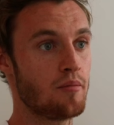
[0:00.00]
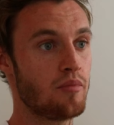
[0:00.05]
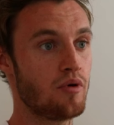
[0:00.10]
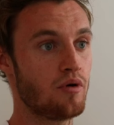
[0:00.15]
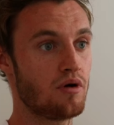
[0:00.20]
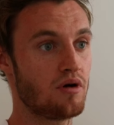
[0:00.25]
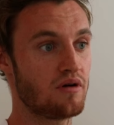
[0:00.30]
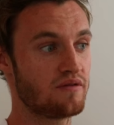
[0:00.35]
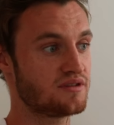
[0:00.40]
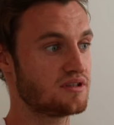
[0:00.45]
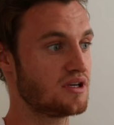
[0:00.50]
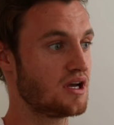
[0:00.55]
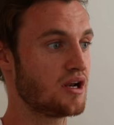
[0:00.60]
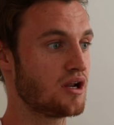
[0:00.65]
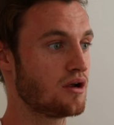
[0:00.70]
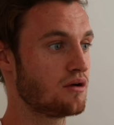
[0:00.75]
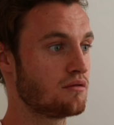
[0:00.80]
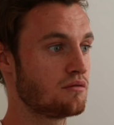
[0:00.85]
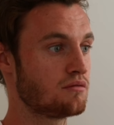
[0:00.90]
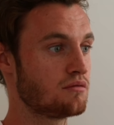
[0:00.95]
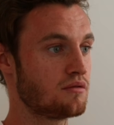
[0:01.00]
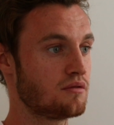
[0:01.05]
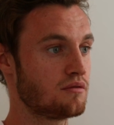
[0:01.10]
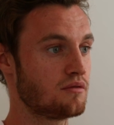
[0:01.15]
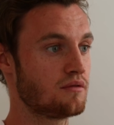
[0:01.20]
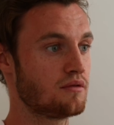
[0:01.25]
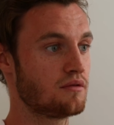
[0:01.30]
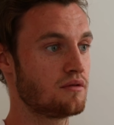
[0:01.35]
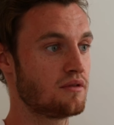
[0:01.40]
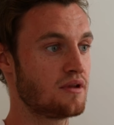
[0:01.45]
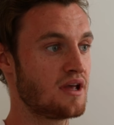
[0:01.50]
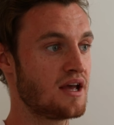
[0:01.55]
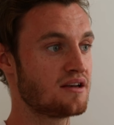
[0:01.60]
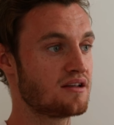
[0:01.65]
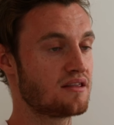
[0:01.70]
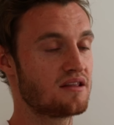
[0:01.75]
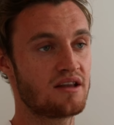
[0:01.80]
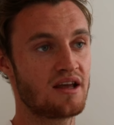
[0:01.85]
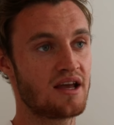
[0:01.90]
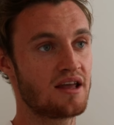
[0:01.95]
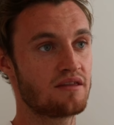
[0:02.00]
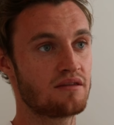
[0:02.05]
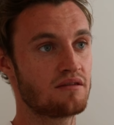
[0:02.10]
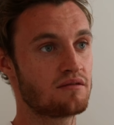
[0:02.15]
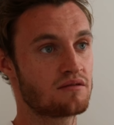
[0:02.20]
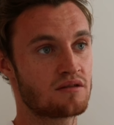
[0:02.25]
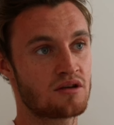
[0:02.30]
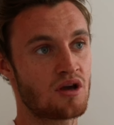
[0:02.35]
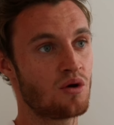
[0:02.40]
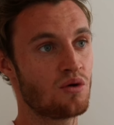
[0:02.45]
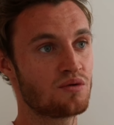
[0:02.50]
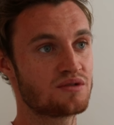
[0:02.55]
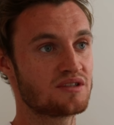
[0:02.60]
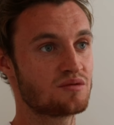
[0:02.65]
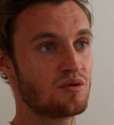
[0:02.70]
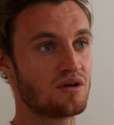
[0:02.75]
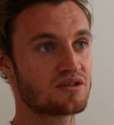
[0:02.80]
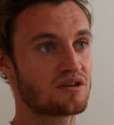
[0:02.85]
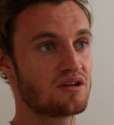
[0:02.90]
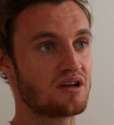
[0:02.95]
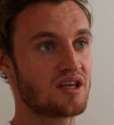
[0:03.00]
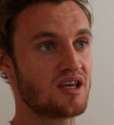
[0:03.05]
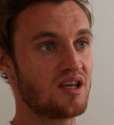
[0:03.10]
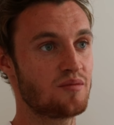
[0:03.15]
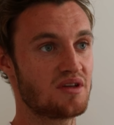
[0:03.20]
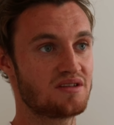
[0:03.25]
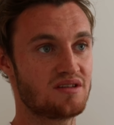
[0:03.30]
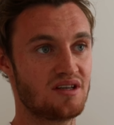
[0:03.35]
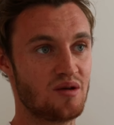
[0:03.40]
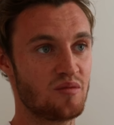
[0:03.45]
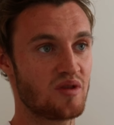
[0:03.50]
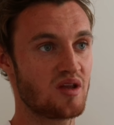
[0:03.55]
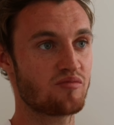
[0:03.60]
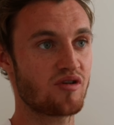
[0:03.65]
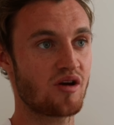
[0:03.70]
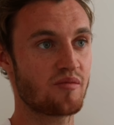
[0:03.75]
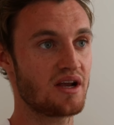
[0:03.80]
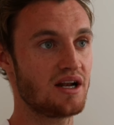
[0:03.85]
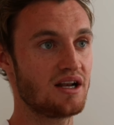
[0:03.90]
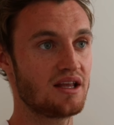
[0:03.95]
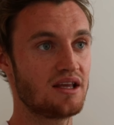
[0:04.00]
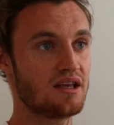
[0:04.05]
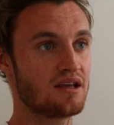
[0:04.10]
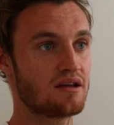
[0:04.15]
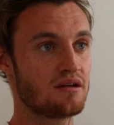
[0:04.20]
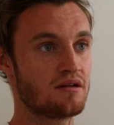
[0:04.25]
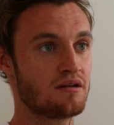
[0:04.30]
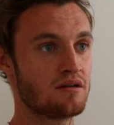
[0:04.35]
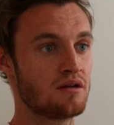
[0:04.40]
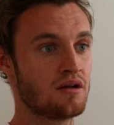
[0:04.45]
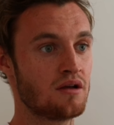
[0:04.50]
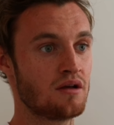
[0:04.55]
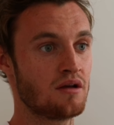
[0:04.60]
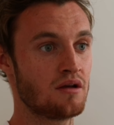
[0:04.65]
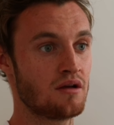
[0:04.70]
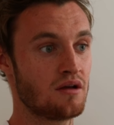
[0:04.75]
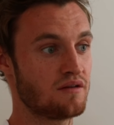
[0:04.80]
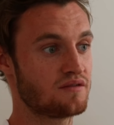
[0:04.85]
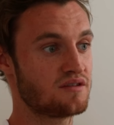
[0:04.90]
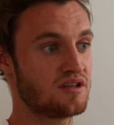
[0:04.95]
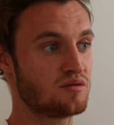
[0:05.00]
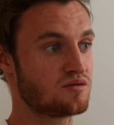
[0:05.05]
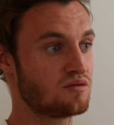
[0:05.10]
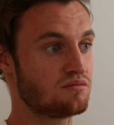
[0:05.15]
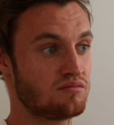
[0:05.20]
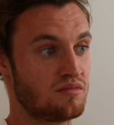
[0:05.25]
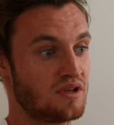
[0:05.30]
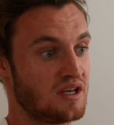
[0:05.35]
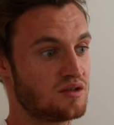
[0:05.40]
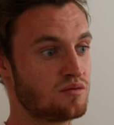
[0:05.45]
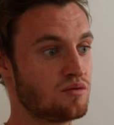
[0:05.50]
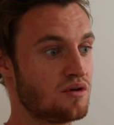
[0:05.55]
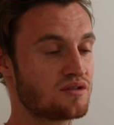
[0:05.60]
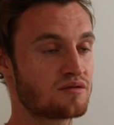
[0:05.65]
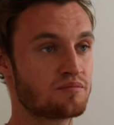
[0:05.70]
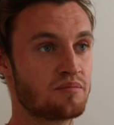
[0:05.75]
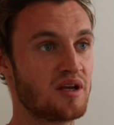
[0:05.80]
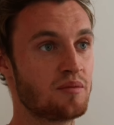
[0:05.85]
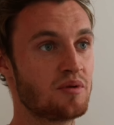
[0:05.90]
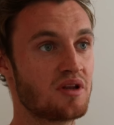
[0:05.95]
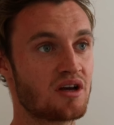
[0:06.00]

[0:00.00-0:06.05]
But obviously I know, end of the day, goals is what's going to keep the team in the Premier League, and see, that's what